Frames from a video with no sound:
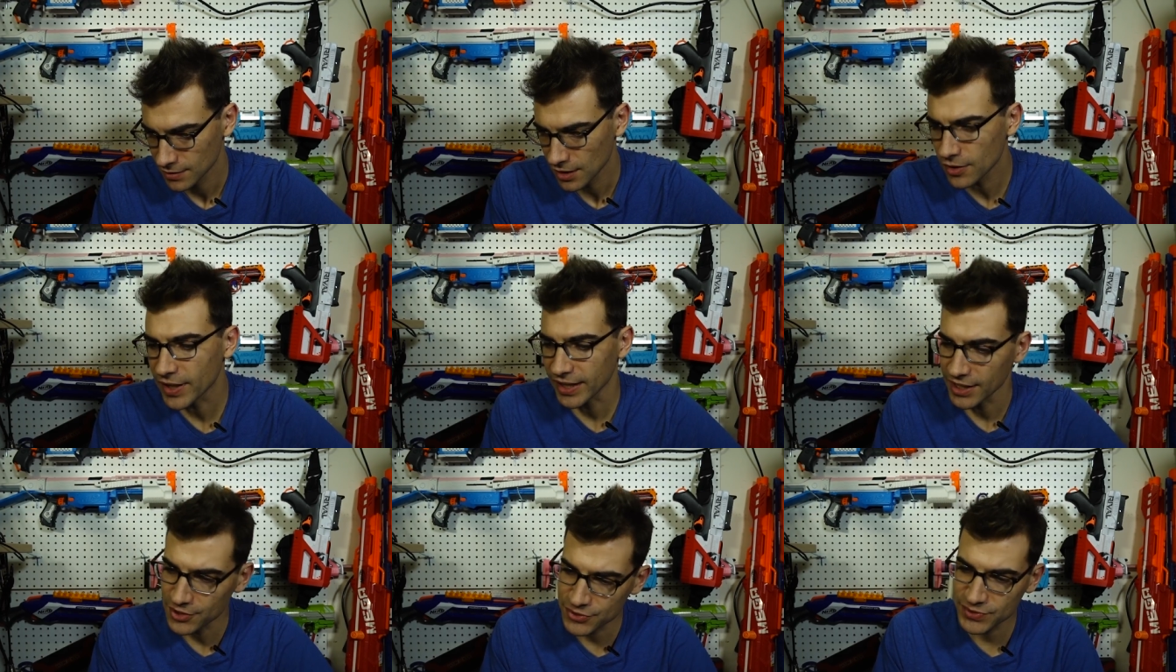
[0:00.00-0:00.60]

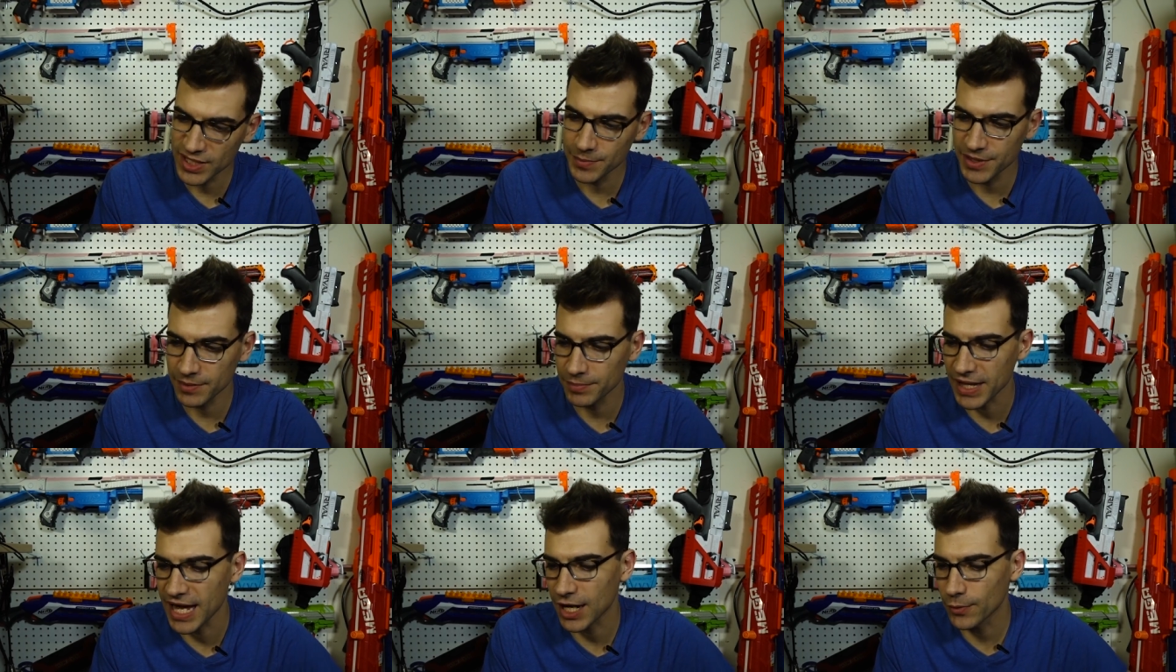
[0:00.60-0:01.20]
okay, here's Timothy
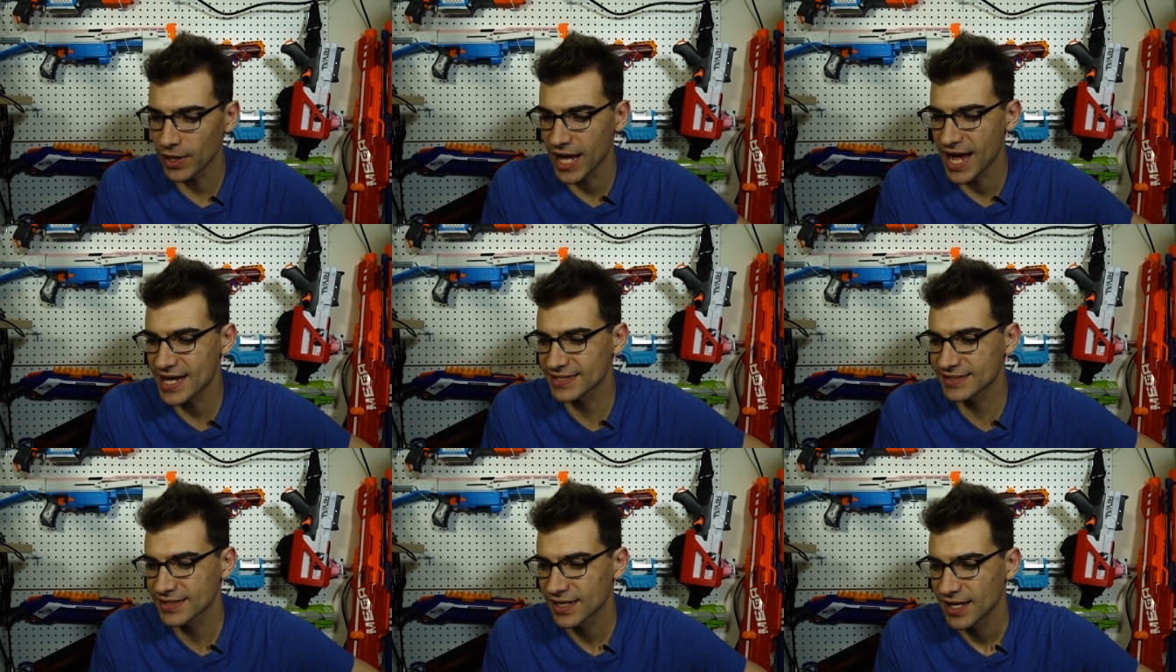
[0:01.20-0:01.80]
Blackwell
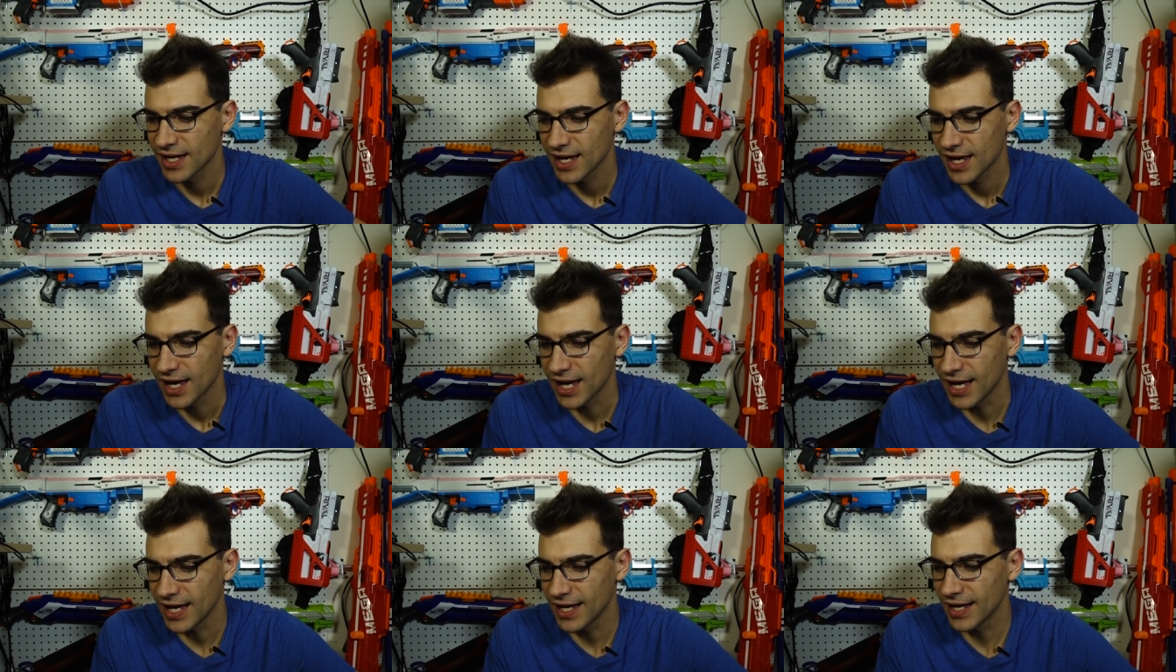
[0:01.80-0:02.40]
asks,
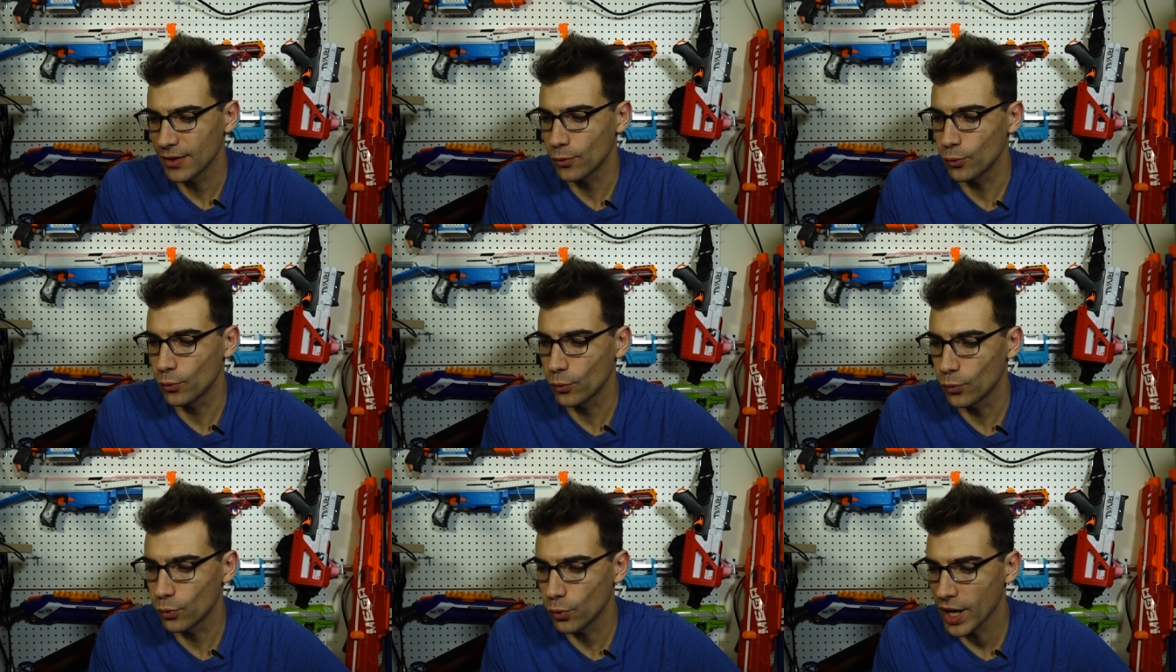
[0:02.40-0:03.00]
uh,
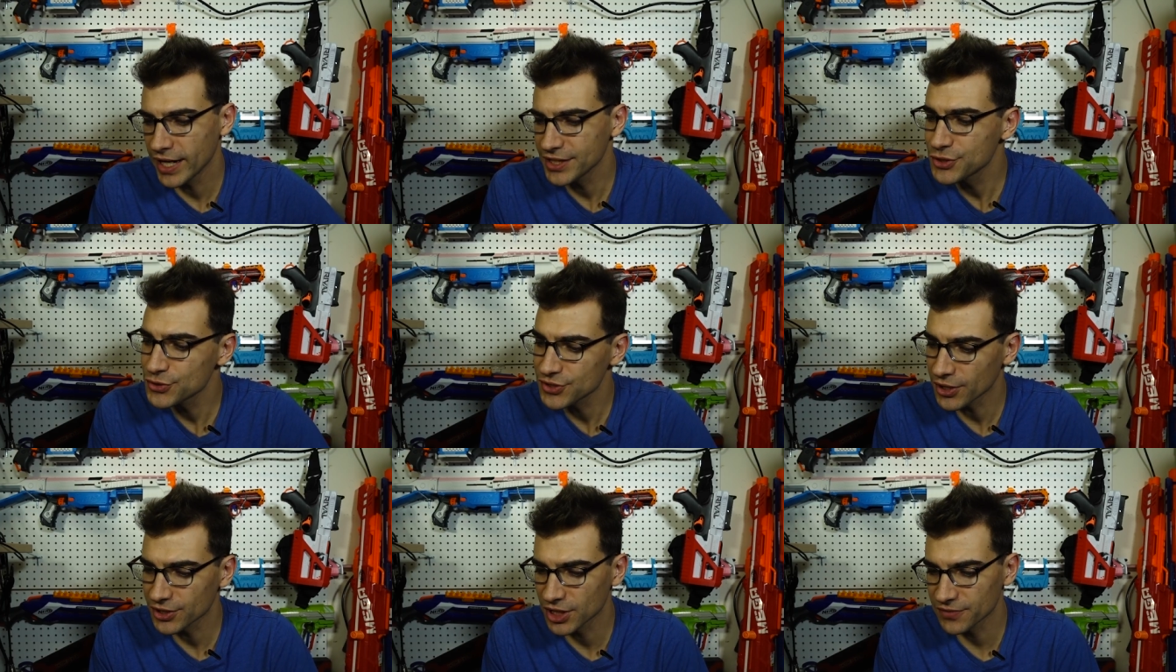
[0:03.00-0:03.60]
why did you
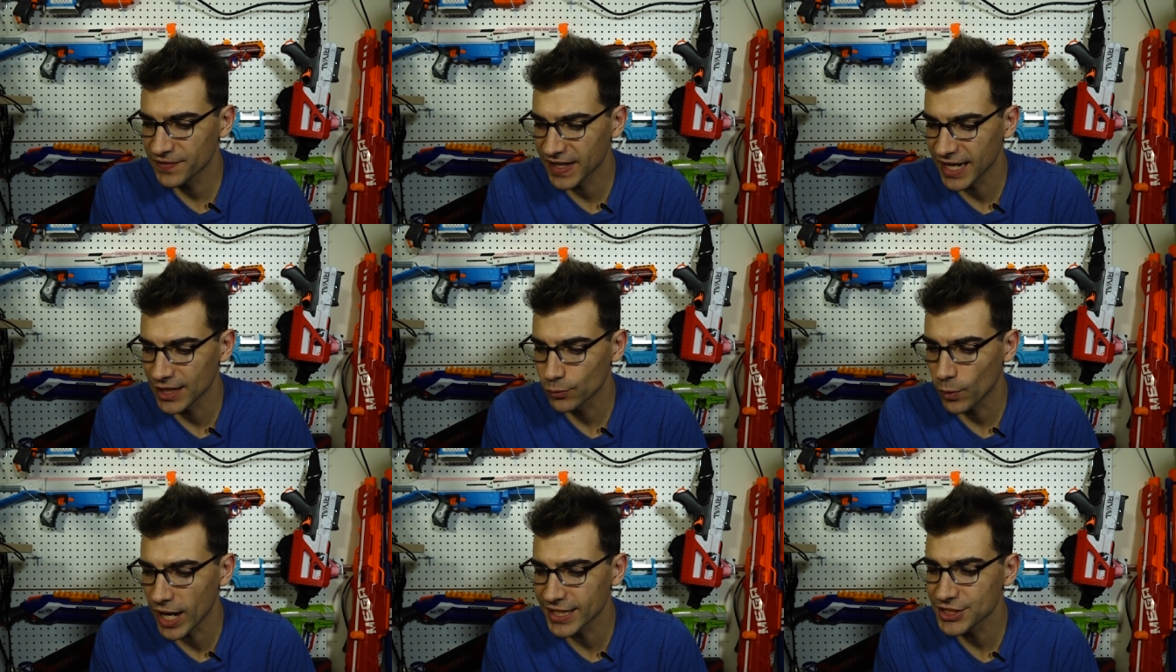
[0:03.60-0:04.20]
start nerfing
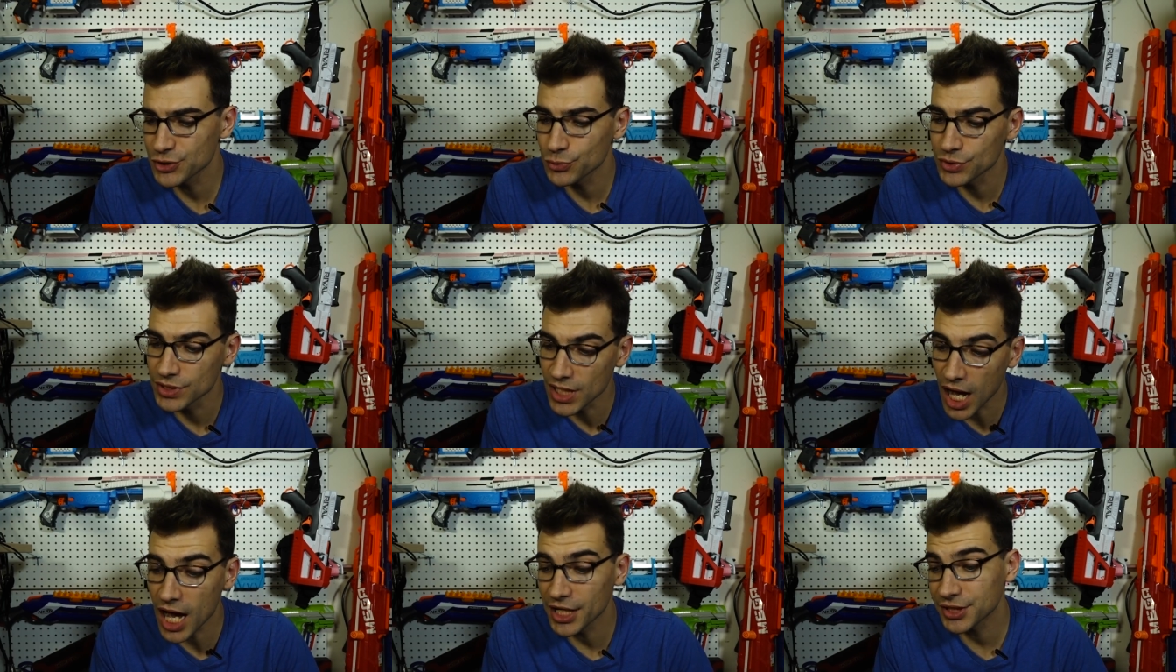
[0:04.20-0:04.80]
and why did you
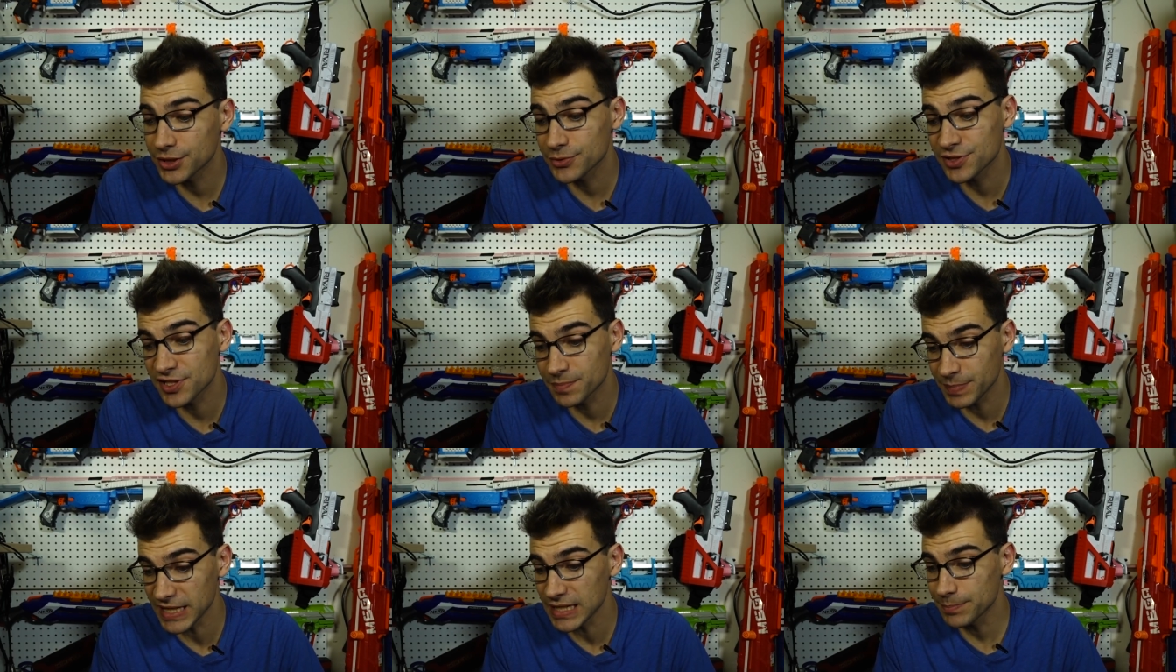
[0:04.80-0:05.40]
not do
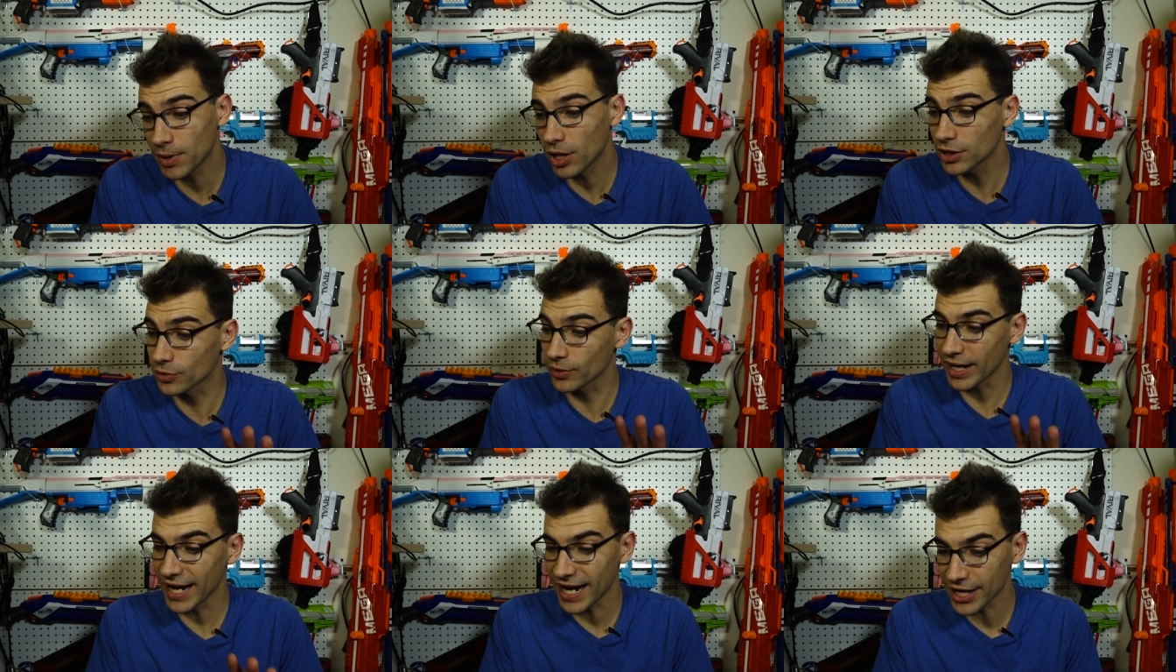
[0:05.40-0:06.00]
speedball
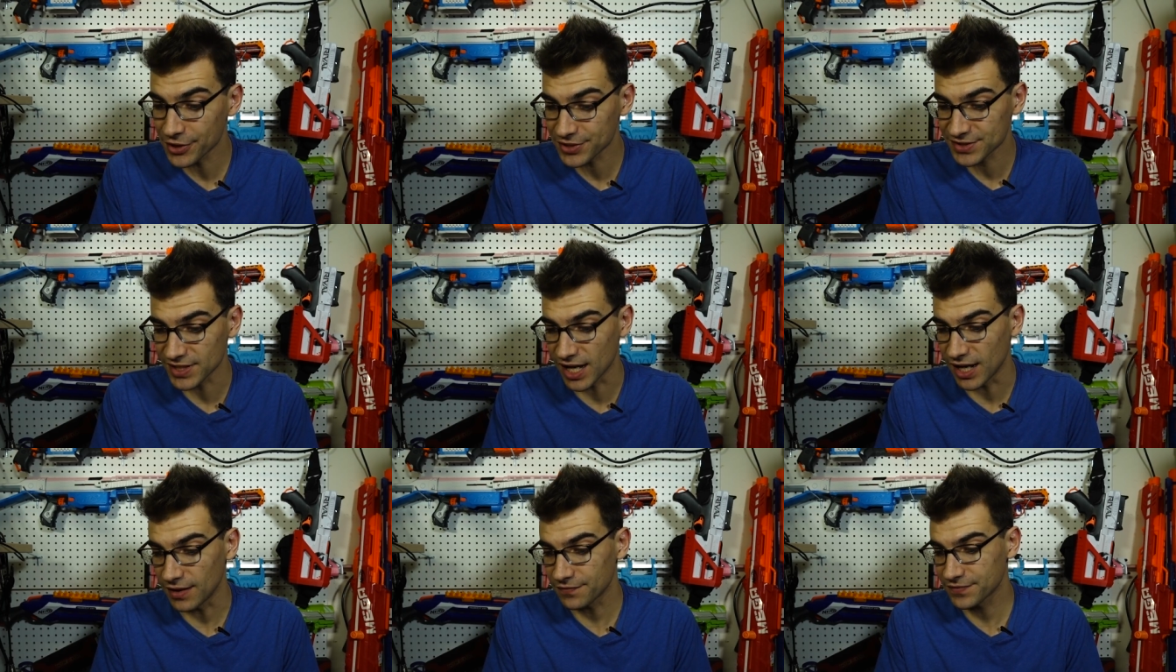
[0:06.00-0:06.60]
or
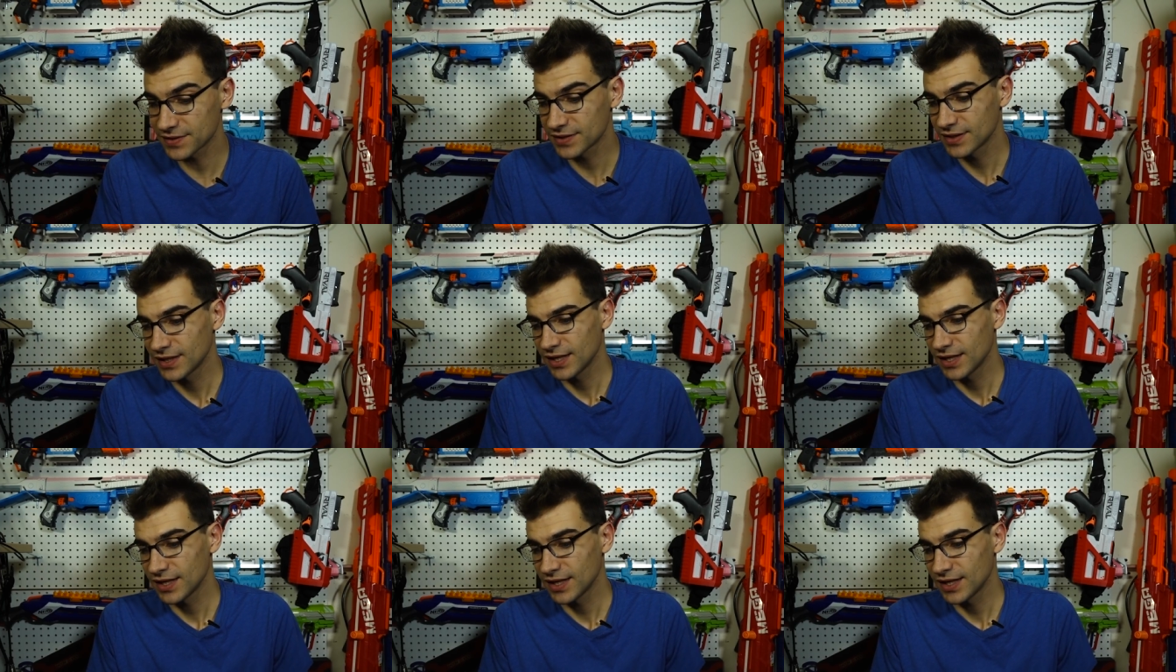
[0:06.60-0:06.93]
airsoft?